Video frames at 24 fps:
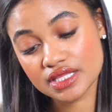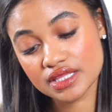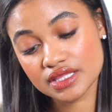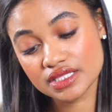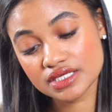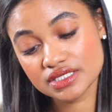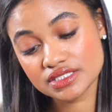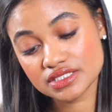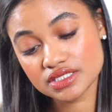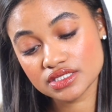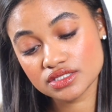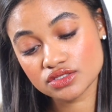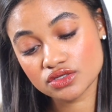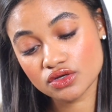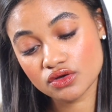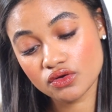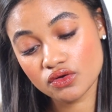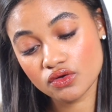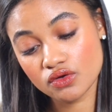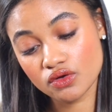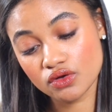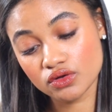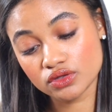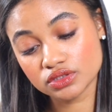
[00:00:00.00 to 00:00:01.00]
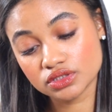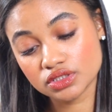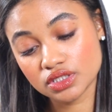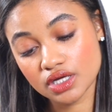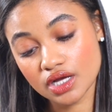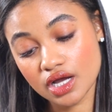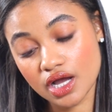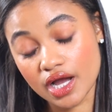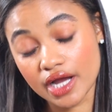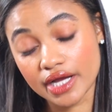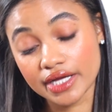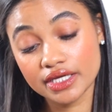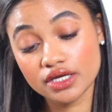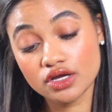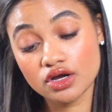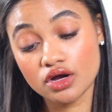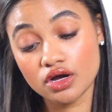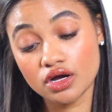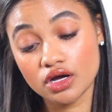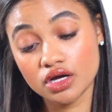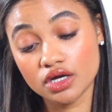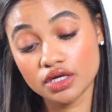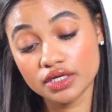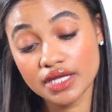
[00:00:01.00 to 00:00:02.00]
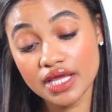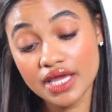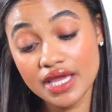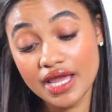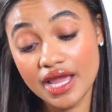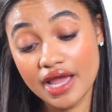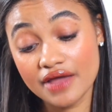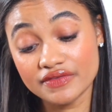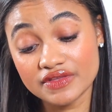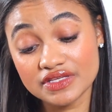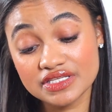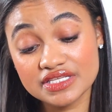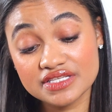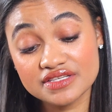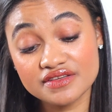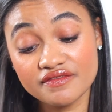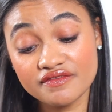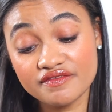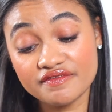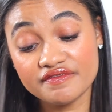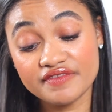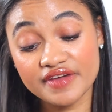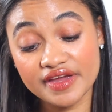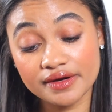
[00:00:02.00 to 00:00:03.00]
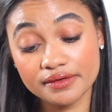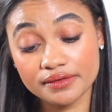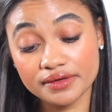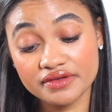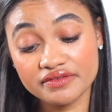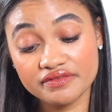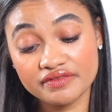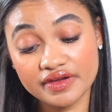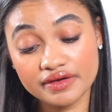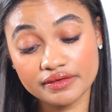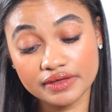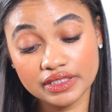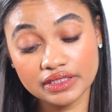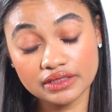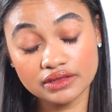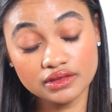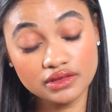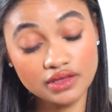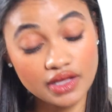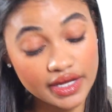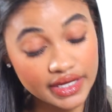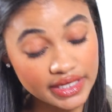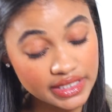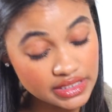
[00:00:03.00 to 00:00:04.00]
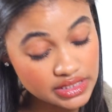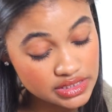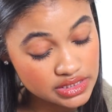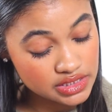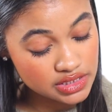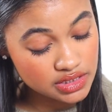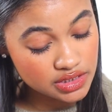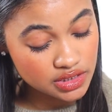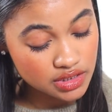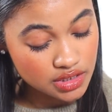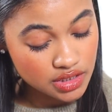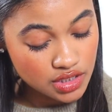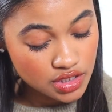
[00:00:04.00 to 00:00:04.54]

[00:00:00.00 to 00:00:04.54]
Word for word: This is called Icon, and this is a very, very light